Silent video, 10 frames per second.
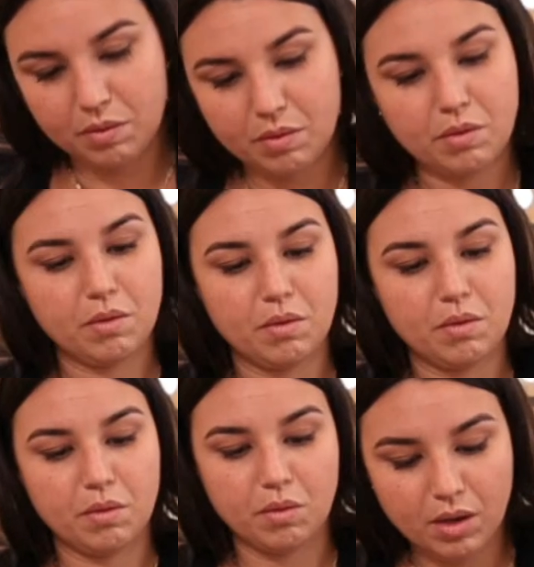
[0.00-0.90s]

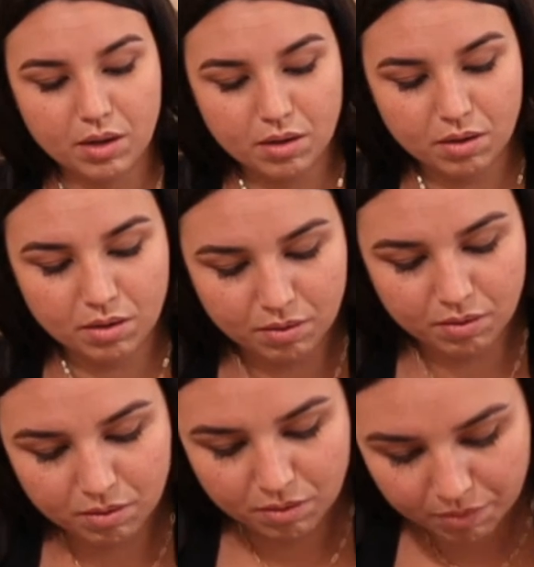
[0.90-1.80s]
Okay,
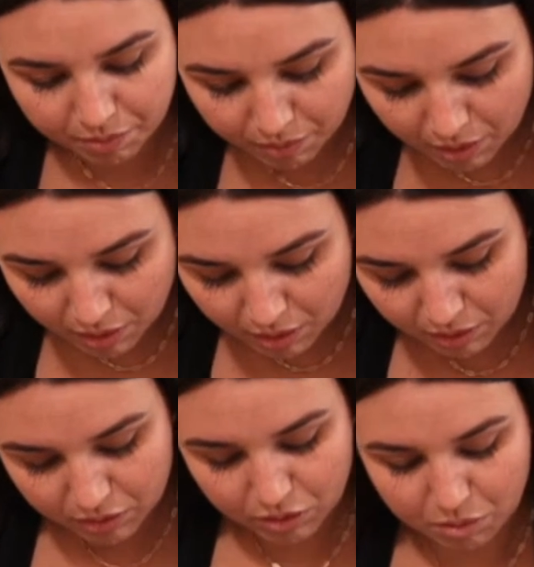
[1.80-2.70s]

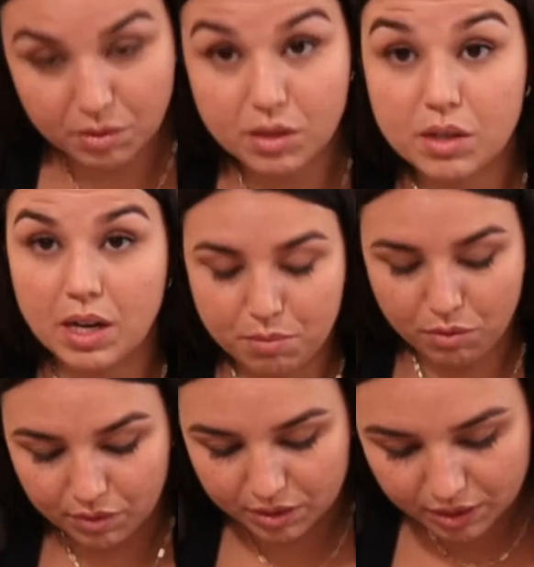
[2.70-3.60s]
so I'm going to kind of move on
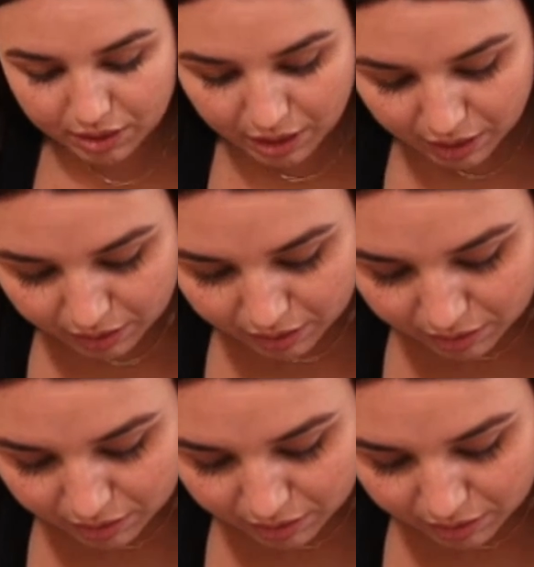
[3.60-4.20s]
to the next.